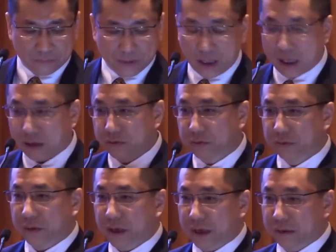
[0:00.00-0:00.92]
How do
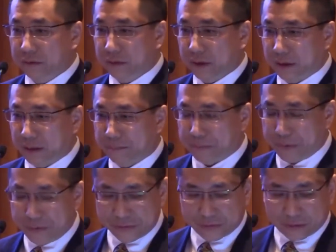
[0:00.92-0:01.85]
you handle the
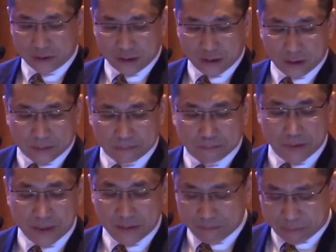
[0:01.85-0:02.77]

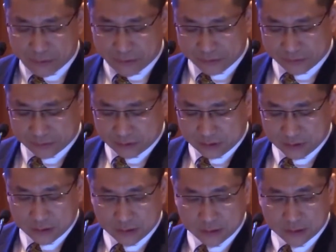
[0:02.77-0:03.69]
being burst,
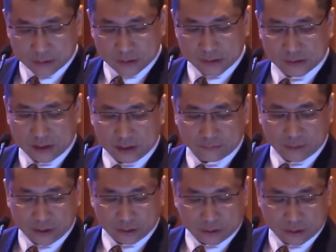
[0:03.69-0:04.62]
this kind of
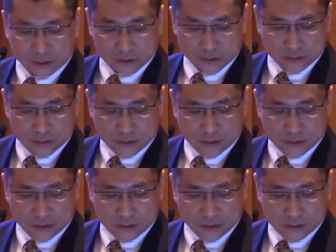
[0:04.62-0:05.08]
technology?